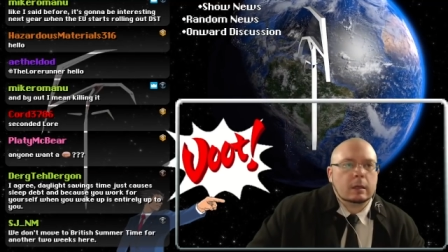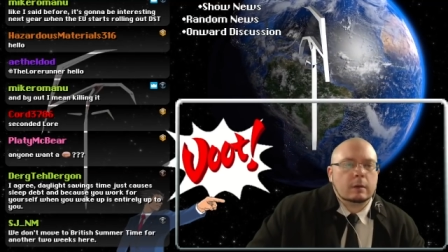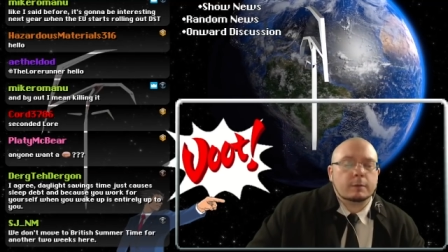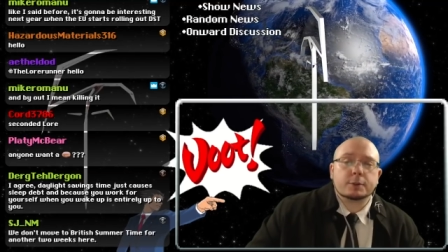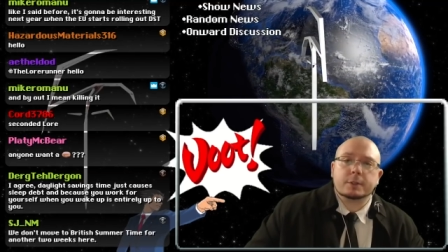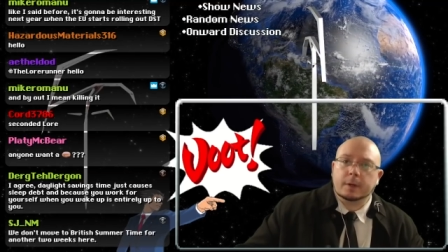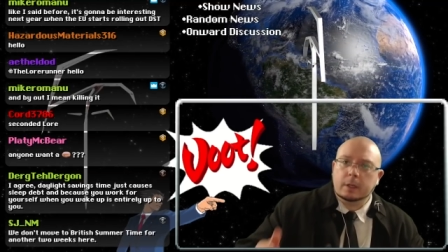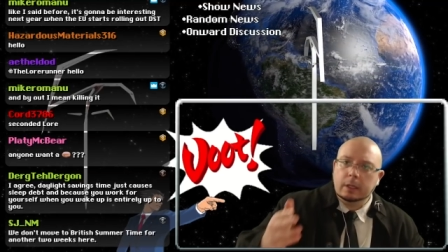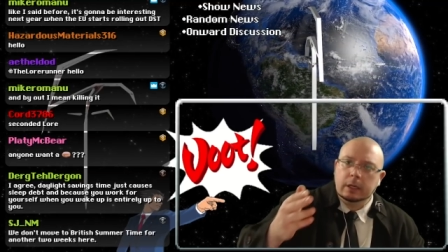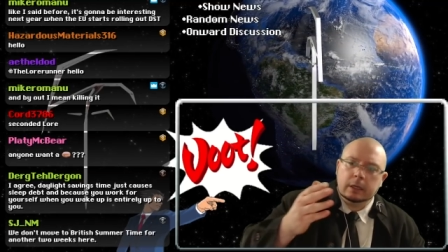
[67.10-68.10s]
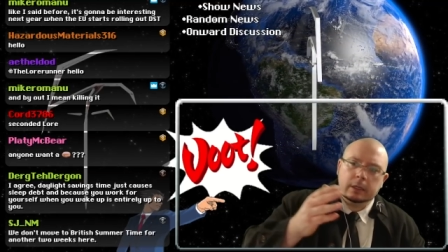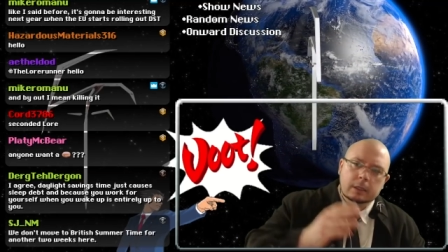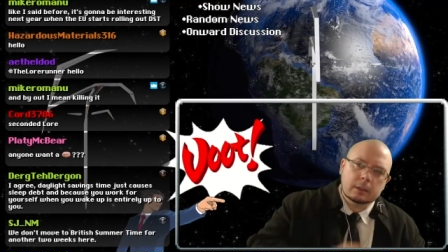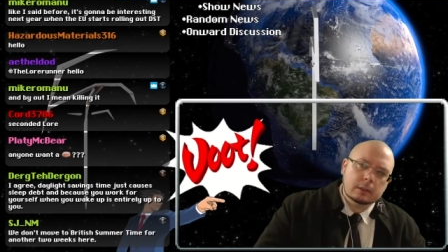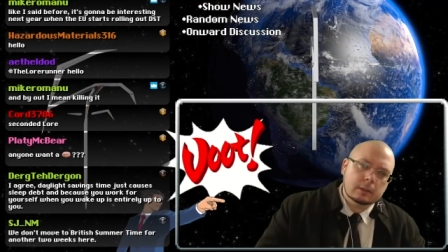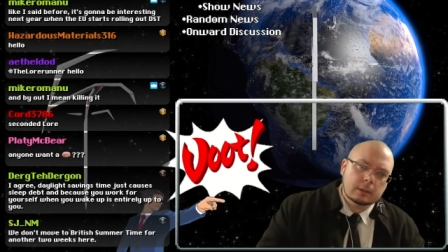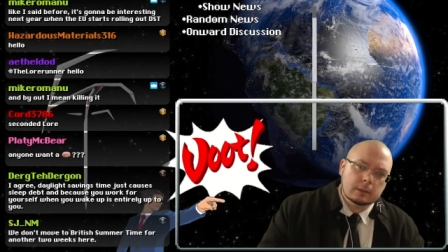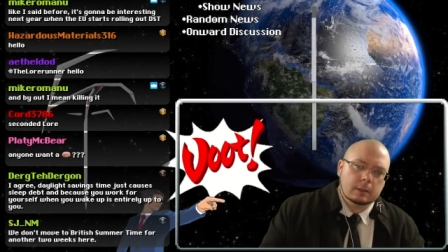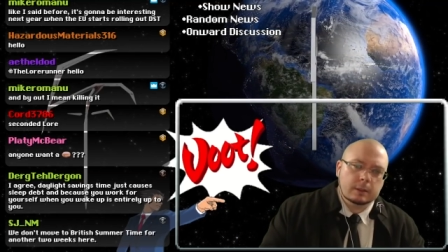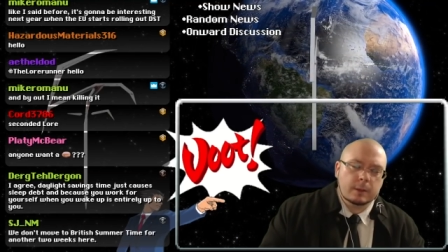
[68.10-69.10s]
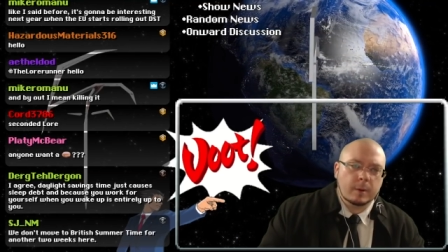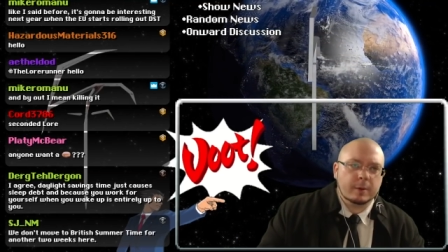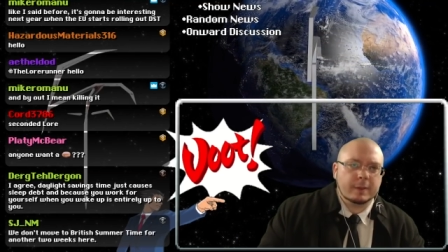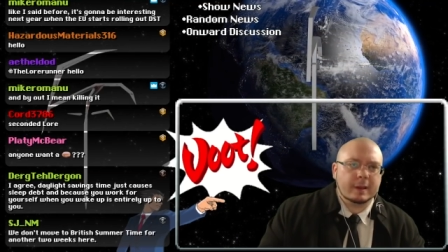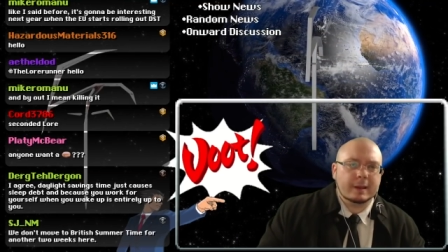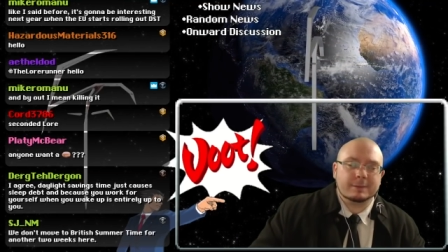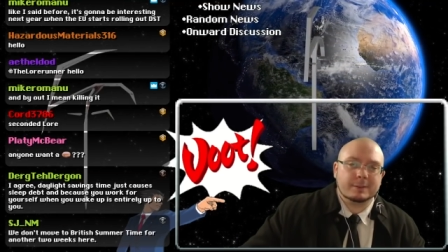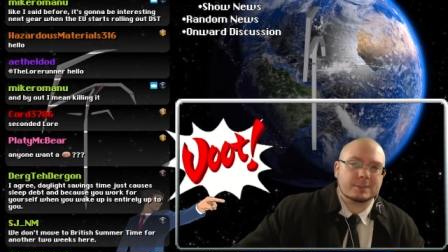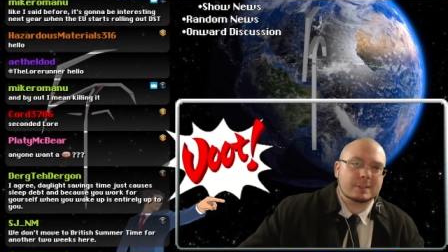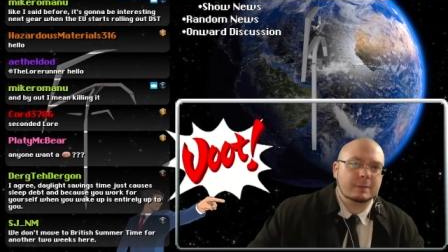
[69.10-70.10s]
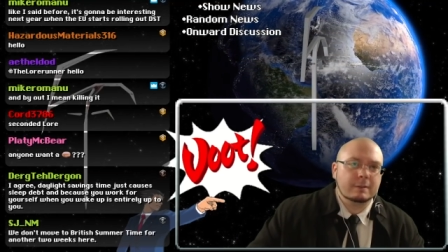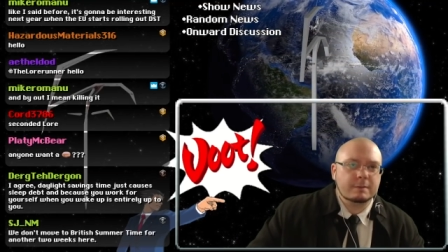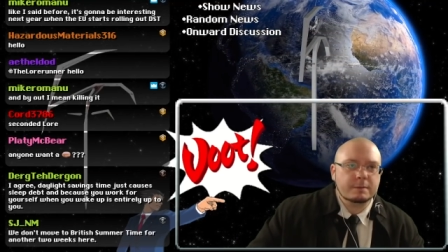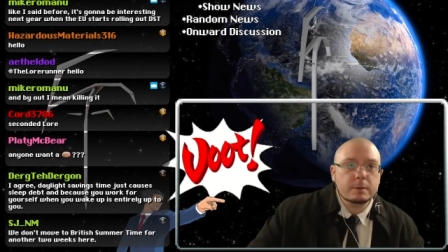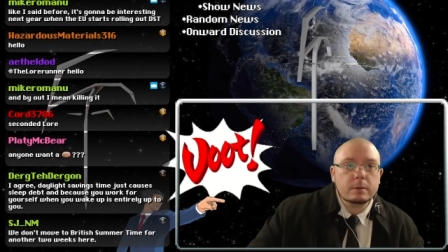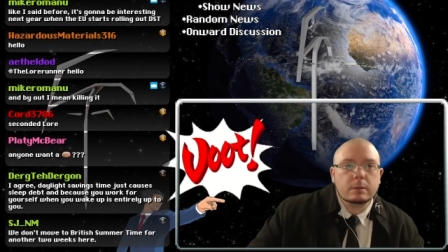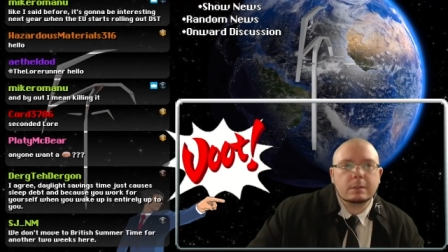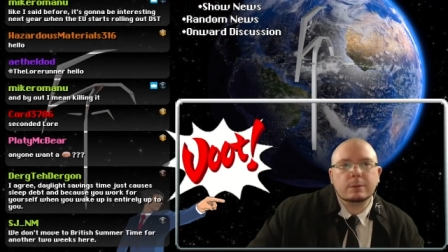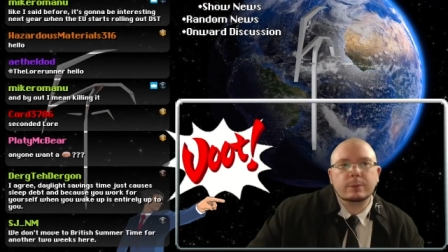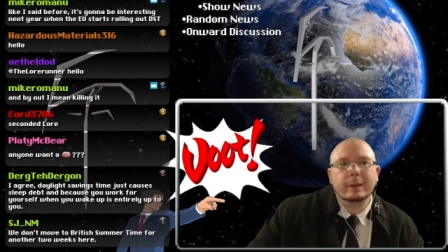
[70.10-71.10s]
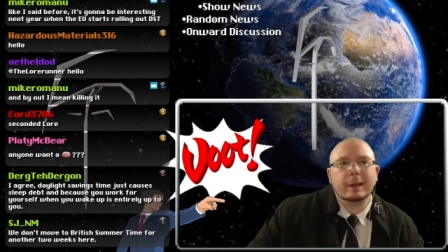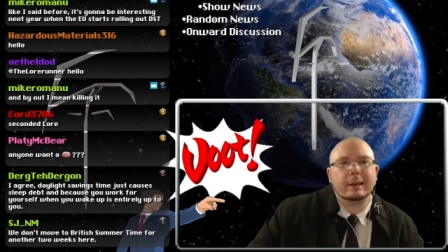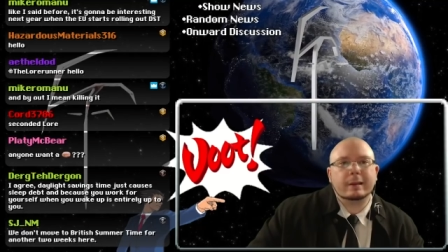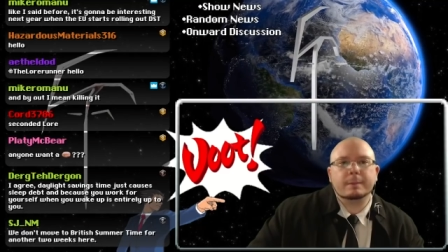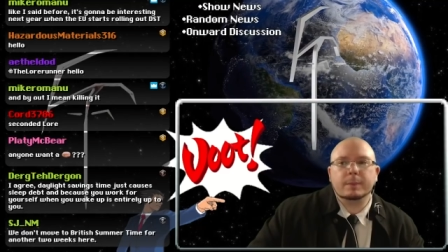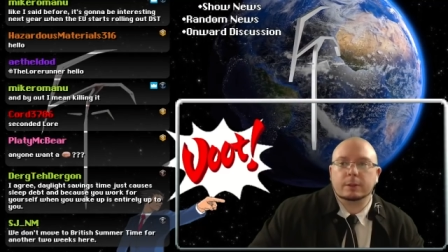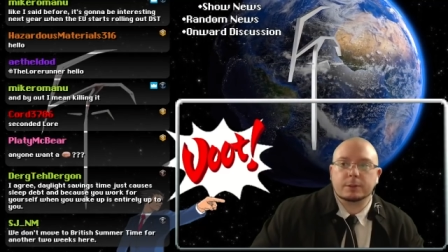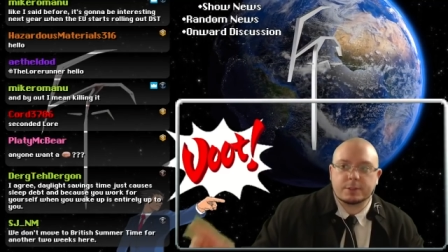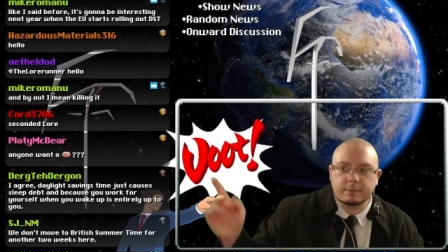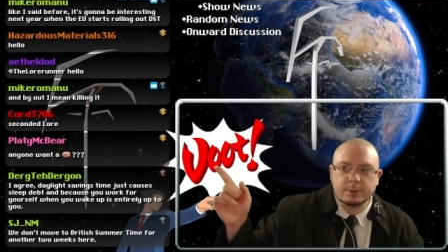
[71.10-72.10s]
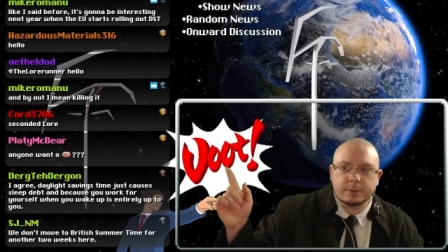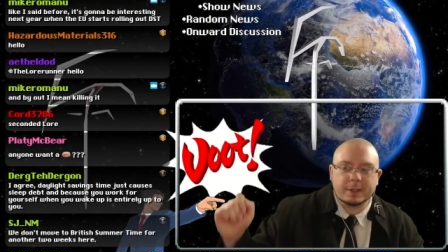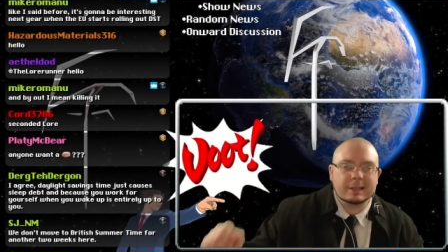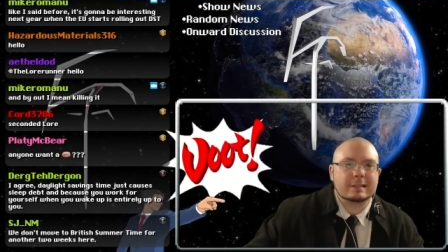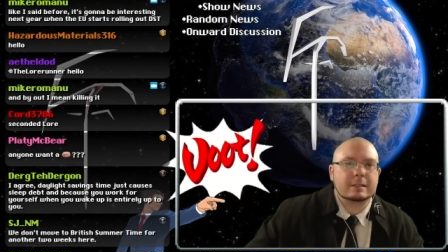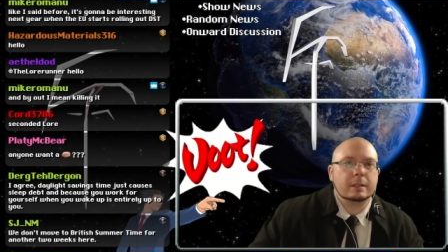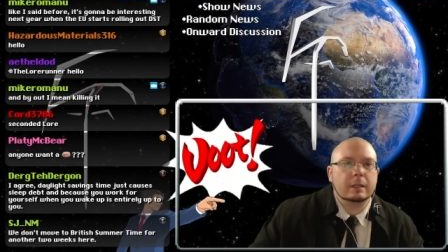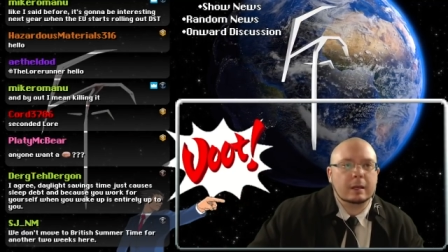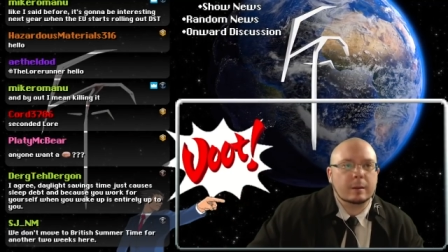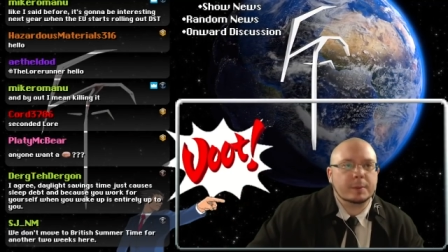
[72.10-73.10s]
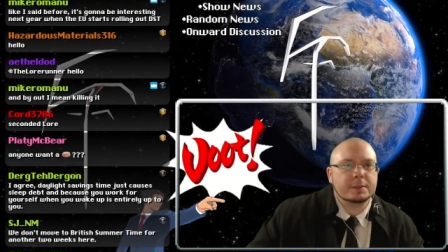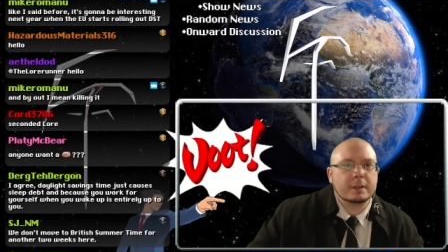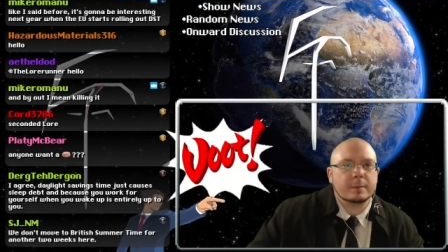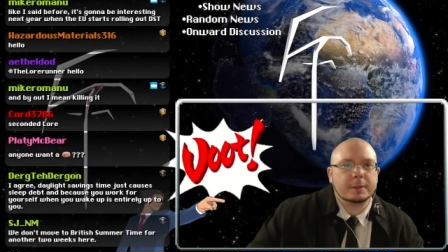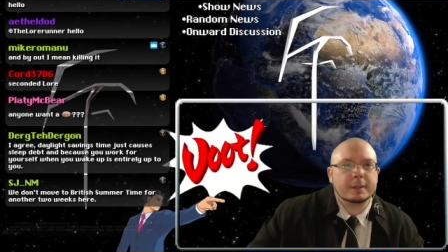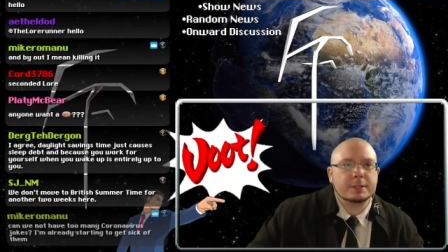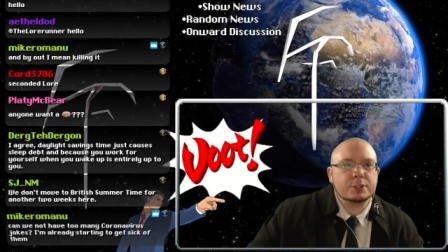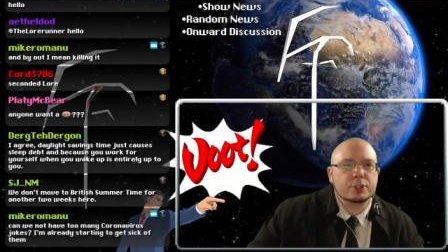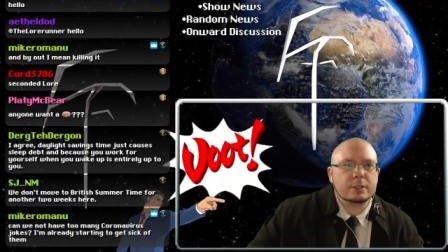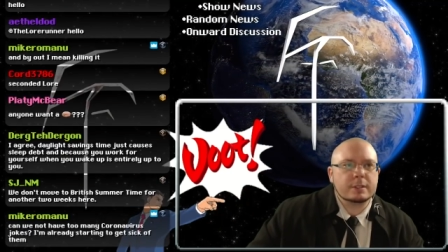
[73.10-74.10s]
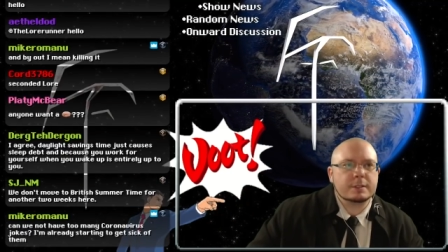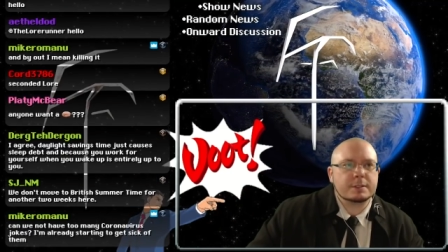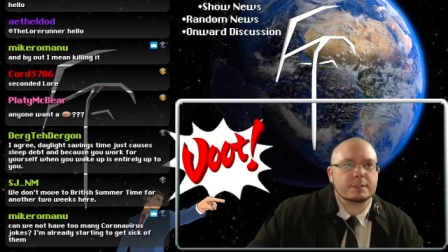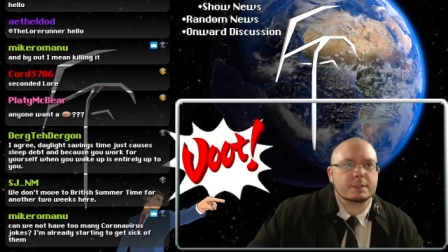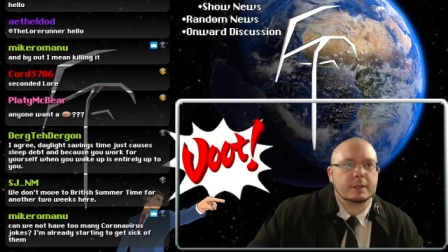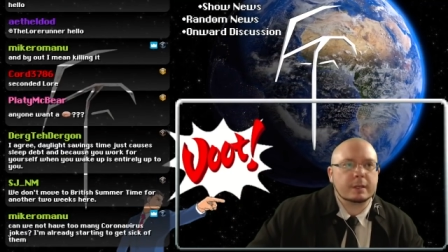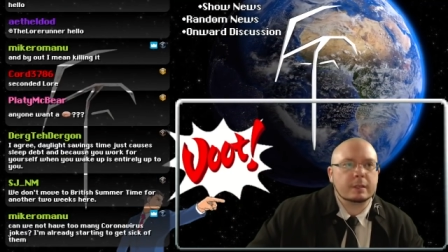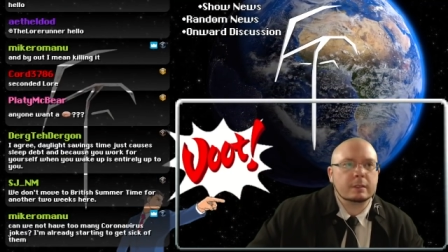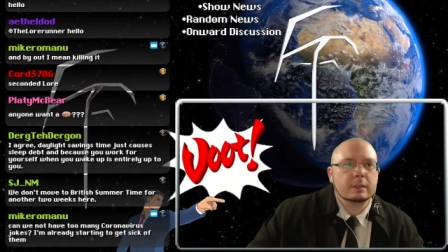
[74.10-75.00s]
First of all, you remember that FF7 Voot we had? You'll notice the Voot thing is still up. I'll talk about that in just a second.